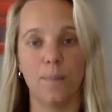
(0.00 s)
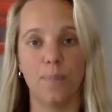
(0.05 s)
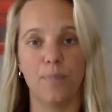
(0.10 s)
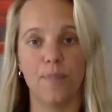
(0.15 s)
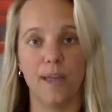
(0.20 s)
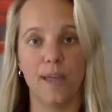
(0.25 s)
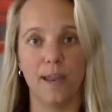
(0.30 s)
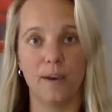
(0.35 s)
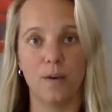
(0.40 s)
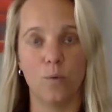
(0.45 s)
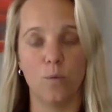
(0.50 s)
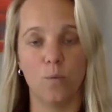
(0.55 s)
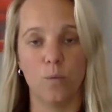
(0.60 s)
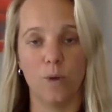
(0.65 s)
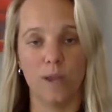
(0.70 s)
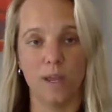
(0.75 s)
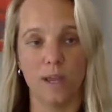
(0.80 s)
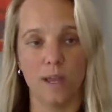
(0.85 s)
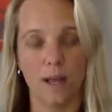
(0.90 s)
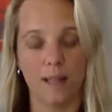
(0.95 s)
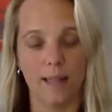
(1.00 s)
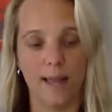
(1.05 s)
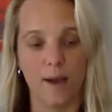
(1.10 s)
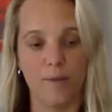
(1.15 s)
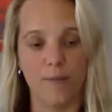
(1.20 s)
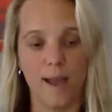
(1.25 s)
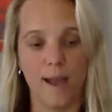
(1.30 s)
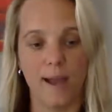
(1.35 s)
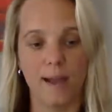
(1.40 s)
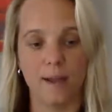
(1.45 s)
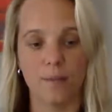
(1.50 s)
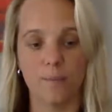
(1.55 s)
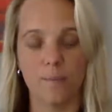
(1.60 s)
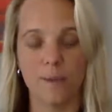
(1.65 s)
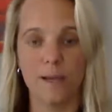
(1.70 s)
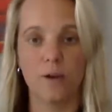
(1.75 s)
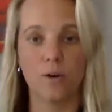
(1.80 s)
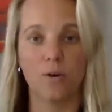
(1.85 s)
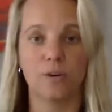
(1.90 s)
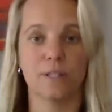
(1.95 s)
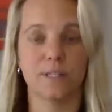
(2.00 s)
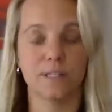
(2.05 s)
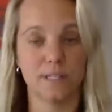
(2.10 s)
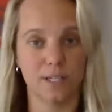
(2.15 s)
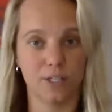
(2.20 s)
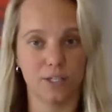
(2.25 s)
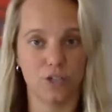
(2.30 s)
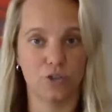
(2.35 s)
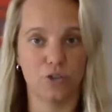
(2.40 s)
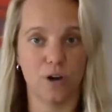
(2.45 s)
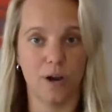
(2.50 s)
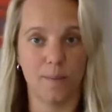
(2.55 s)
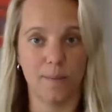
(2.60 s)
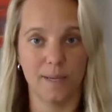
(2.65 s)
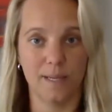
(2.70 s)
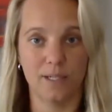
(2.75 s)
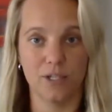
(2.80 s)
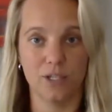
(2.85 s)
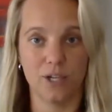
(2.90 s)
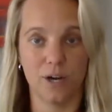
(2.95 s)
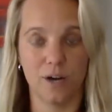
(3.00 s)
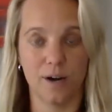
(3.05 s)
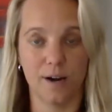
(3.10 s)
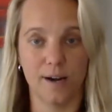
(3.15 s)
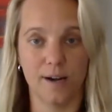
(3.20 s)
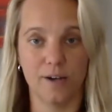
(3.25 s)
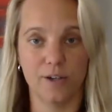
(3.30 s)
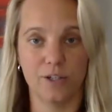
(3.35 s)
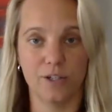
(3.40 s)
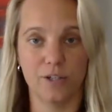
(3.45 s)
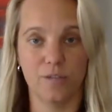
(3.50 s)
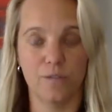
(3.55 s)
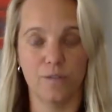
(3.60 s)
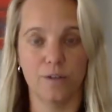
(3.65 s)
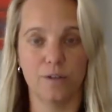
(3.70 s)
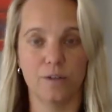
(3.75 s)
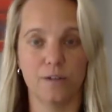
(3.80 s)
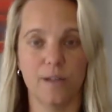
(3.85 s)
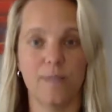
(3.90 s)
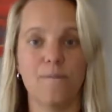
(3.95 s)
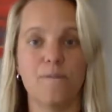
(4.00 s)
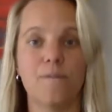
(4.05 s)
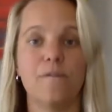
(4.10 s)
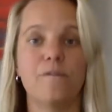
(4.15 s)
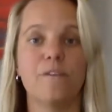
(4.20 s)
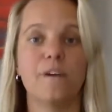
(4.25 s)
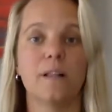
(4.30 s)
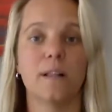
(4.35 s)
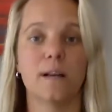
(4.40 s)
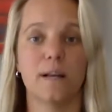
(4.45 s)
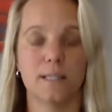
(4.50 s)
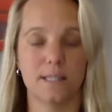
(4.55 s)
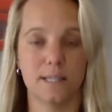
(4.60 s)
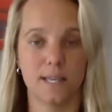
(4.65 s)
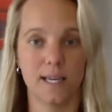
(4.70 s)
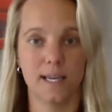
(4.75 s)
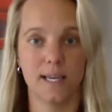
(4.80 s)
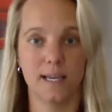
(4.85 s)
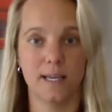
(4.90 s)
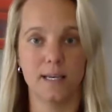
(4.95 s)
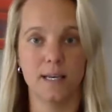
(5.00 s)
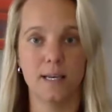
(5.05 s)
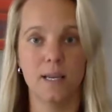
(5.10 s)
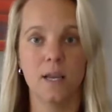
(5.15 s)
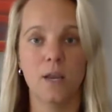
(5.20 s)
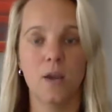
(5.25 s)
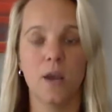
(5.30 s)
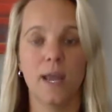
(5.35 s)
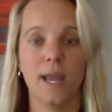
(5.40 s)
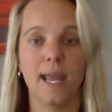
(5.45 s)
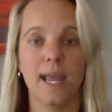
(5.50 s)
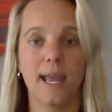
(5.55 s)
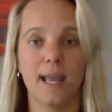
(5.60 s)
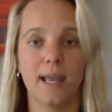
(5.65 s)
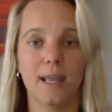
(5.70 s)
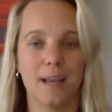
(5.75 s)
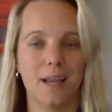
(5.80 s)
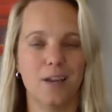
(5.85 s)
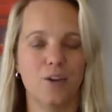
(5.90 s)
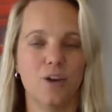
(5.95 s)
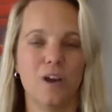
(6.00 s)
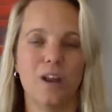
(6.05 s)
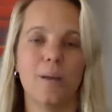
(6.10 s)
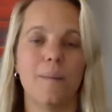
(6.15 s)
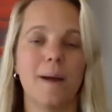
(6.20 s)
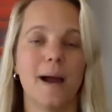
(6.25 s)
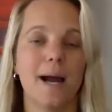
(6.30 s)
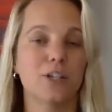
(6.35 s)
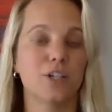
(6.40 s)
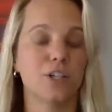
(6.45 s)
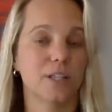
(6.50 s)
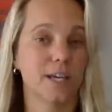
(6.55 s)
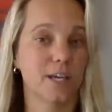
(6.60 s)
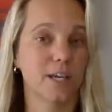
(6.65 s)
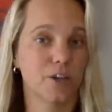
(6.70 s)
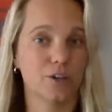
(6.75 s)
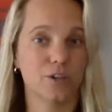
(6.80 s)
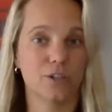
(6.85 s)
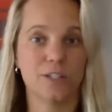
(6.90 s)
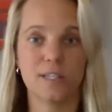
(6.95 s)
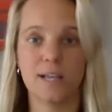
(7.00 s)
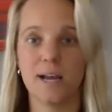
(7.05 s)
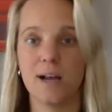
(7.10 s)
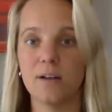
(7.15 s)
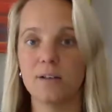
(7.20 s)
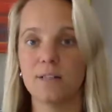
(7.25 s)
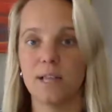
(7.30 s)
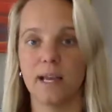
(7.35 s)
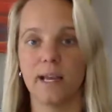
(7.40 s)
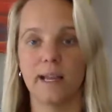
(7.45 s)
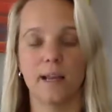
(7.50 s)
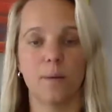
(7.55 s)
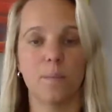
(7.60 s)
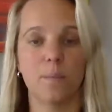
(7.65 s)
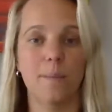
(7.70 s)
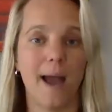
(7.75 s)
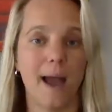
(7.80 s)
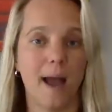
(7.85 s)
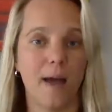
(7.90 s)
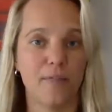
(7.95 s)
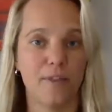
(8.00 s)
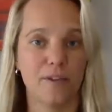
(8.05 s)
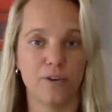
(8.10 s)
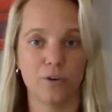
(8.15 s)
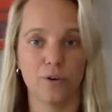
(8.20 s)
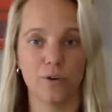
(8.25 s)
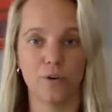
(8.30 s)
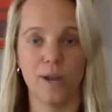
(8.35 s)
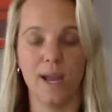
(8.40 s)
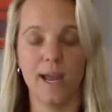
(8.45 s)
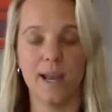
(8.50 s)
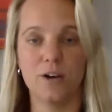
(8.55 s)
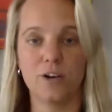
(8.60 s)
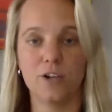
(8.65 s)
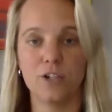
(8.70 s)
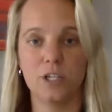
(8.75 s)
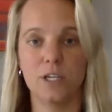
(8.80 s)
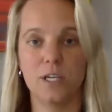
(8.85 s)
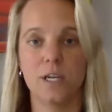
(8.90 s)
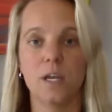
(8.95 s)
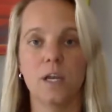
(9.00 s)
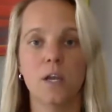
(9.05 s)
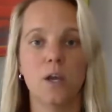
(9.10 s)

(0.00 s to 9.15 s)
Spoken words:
then we allow that big golden sun to drop into our energy field and fill us in. And you can imagine like your cells getting a bath in your own energy.